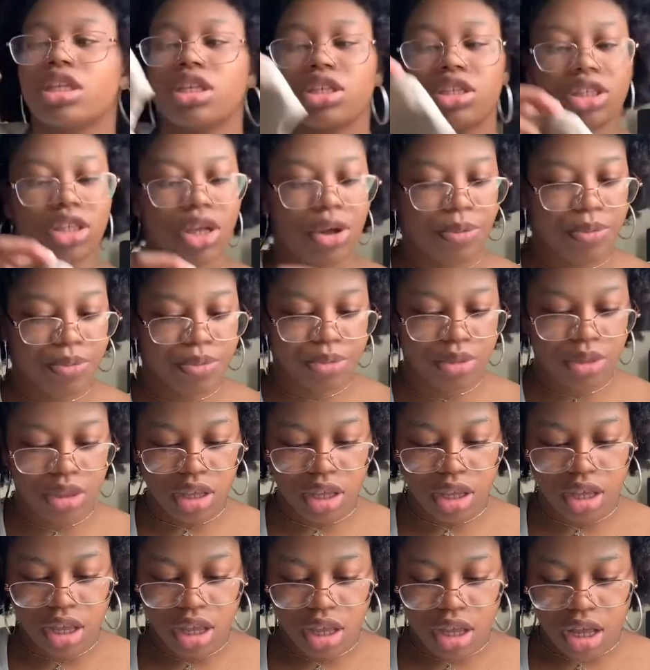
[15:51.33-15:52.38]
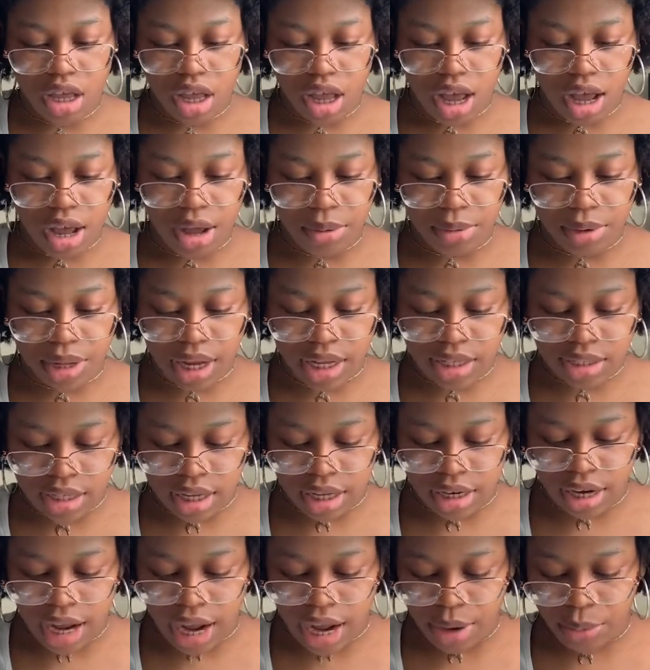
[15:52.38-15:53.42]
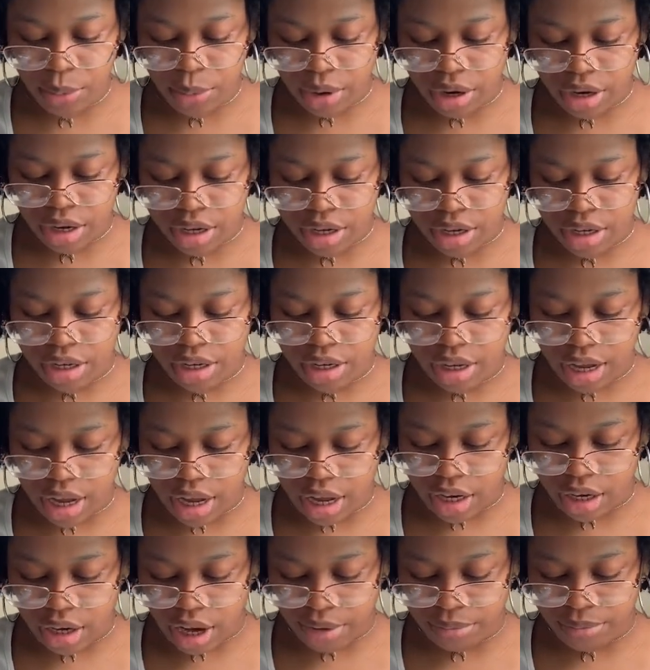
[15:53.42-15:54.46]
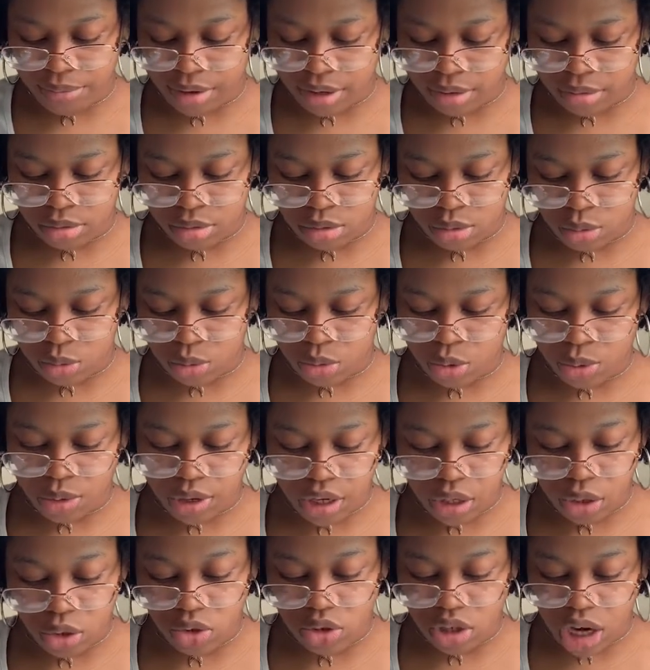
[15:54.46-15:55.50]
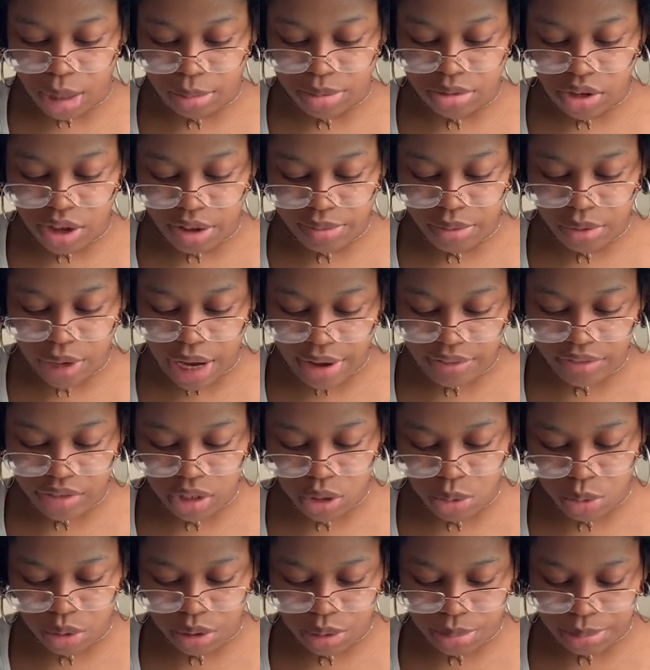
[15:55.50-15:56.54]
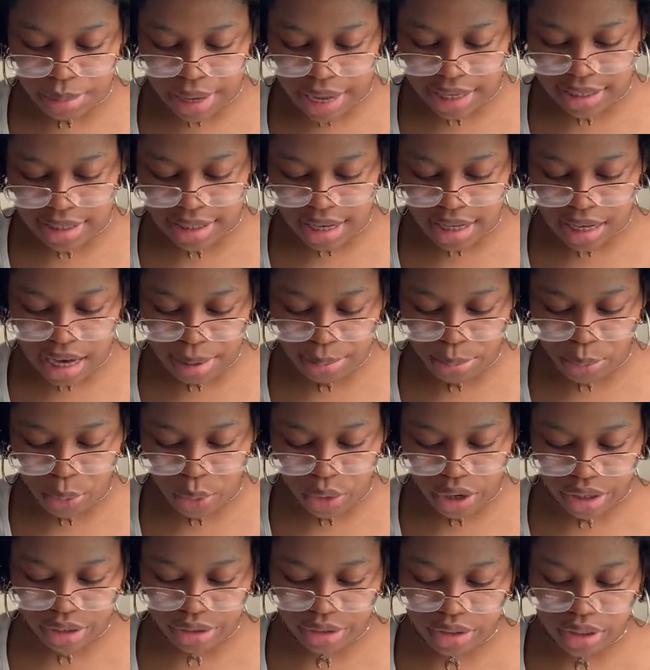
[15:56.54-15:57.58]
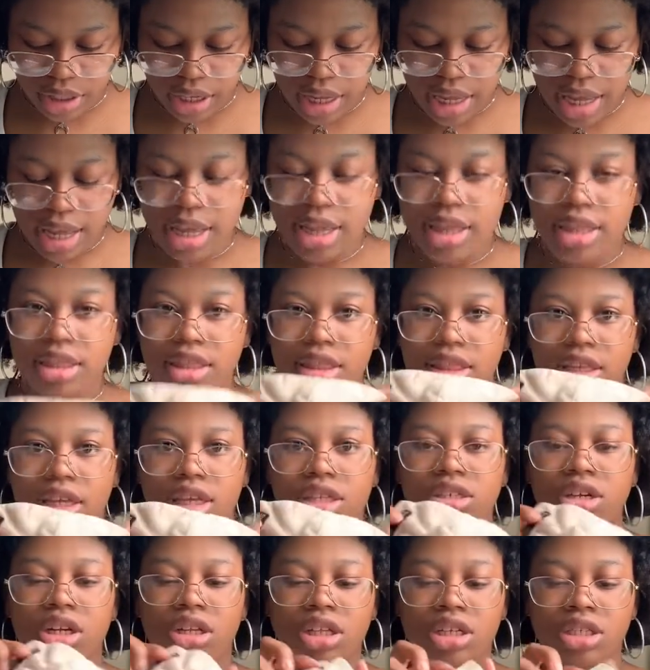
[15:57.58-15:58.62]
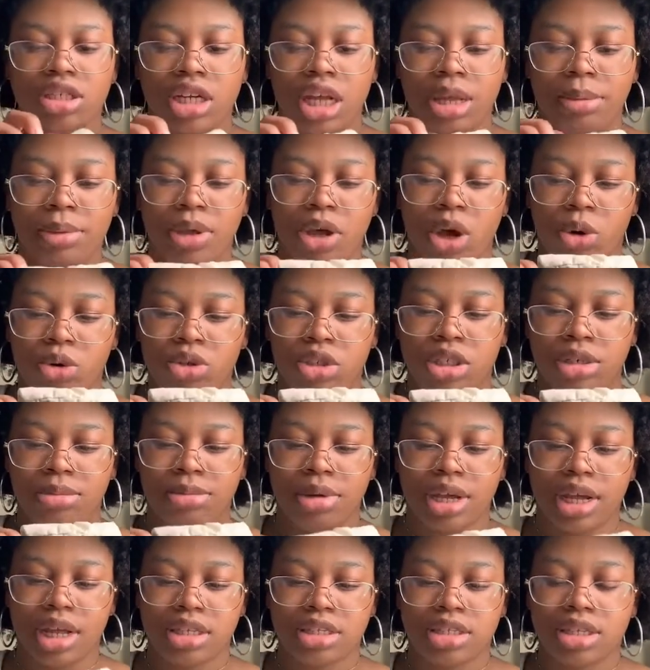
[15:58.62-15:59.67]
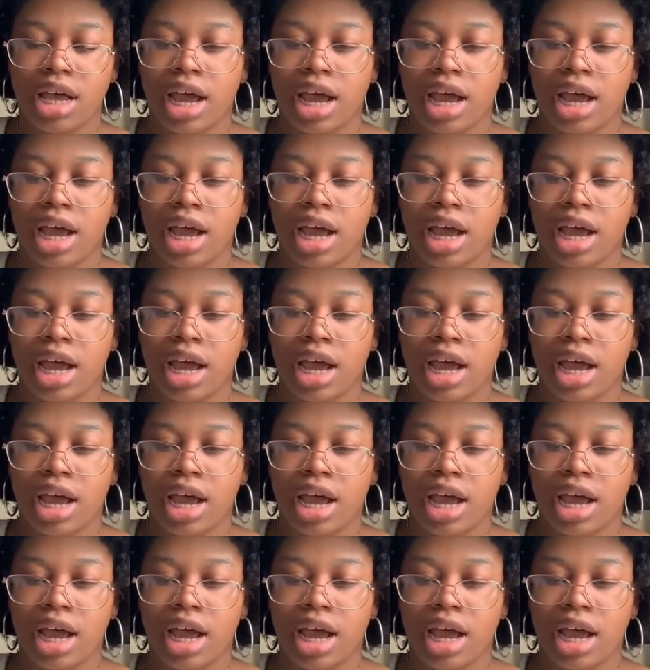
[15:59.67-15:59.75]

So, like I said, I've been doing a new job, so I've been having to wear a mask a lot more. These are the Shamey Ocean masks.